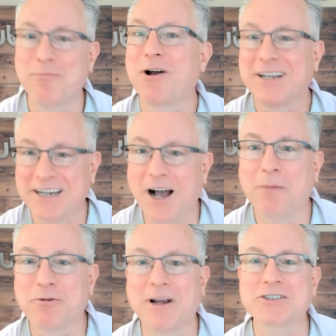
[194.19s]
marketing
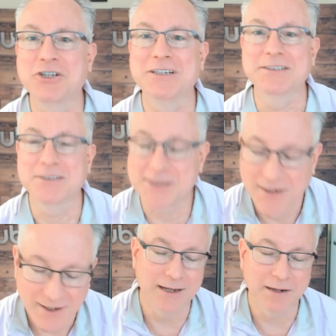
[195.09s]
operations
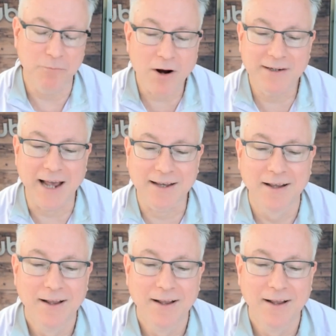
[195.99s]
and Martech.